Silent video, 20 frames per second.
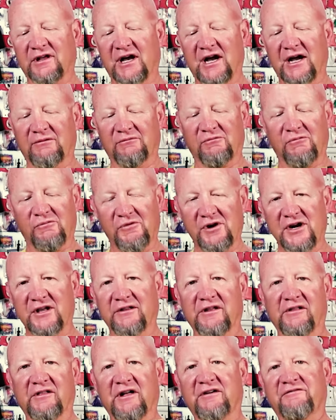I
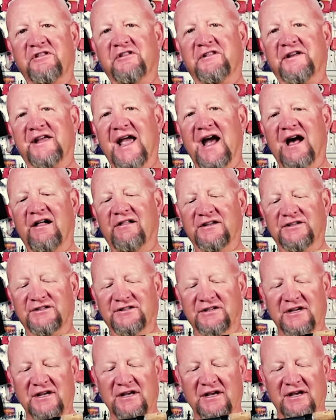really love the
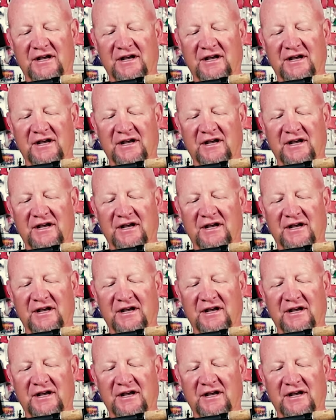Legalis.